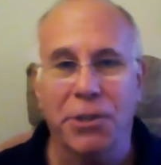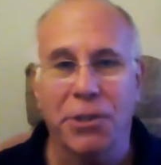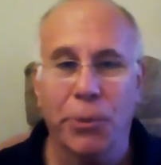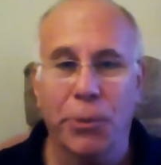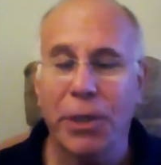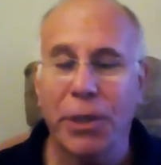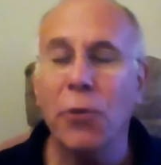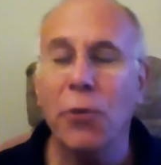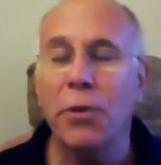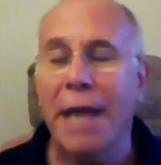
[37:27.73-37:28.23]
There
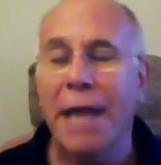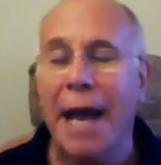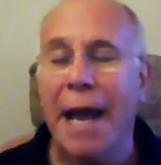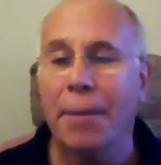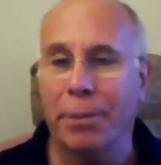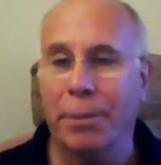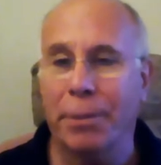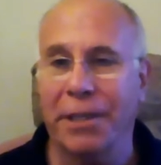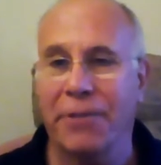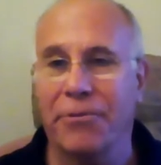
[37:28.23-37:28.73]
were no
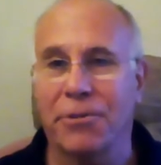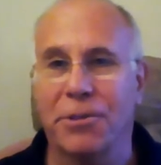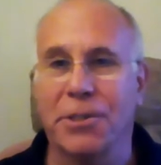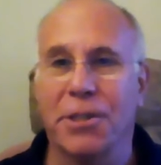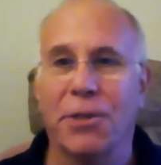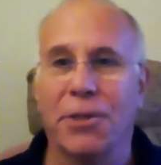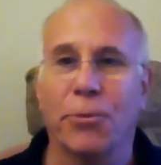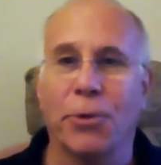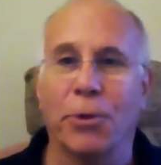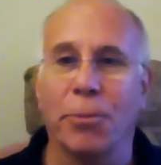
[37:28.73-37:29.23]
non-believers in
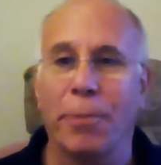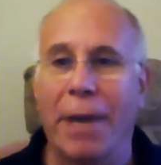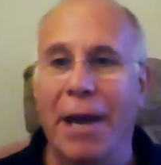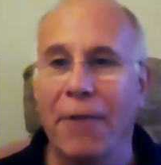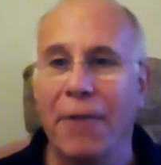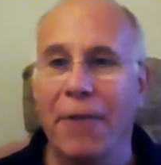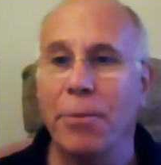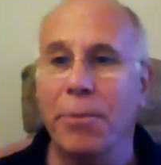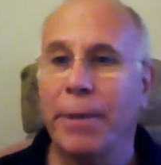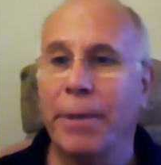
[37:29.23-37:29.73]
the room.
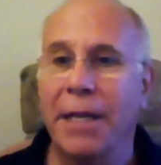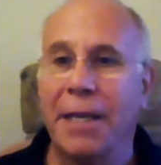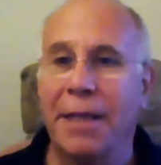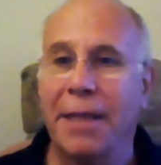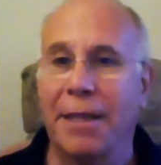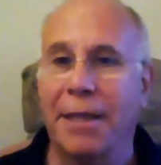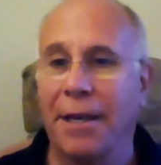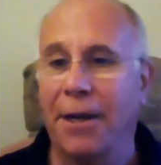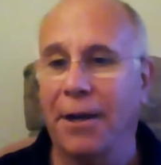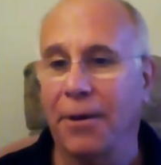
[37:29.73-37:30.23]
Everybody
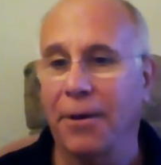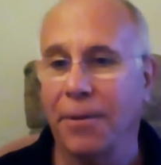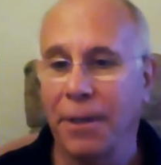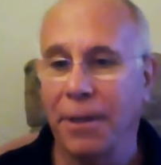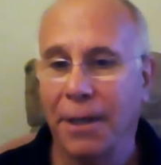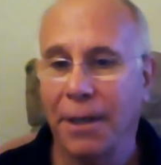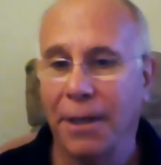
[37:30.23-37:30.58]
there